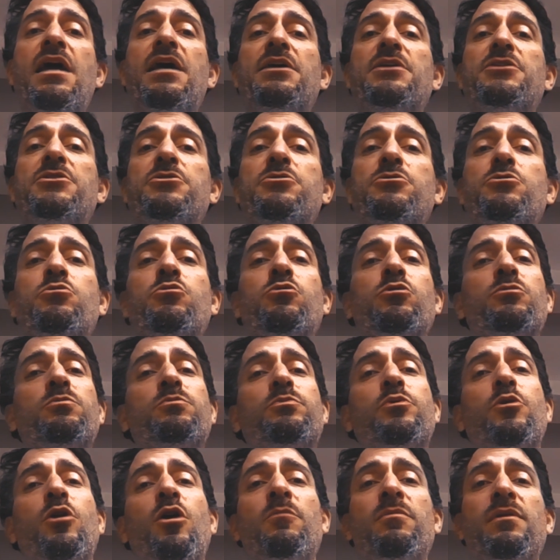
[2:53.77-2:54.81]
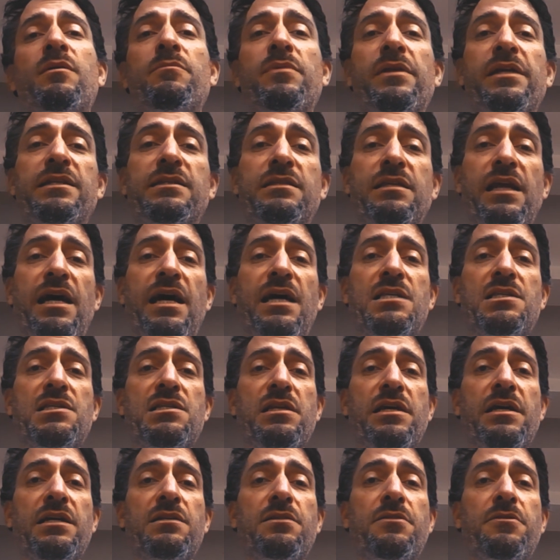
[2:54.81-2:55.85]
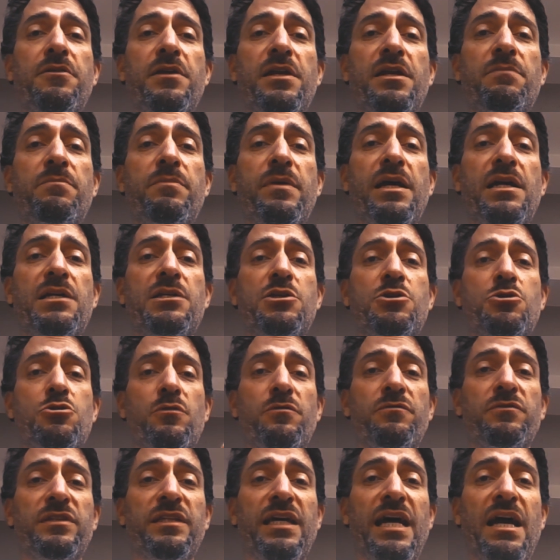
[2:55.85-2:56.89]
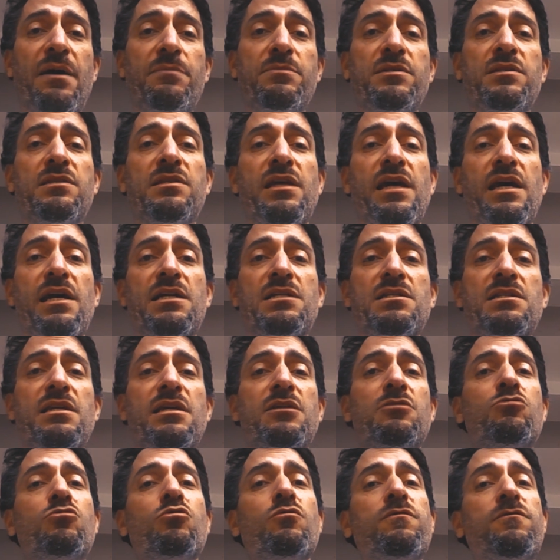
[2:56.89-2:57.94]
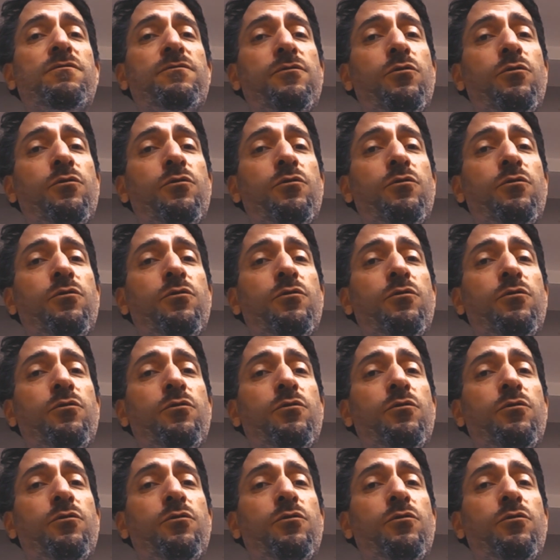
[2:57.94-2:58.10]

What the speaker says: You would probably translate 3 pages of typed text into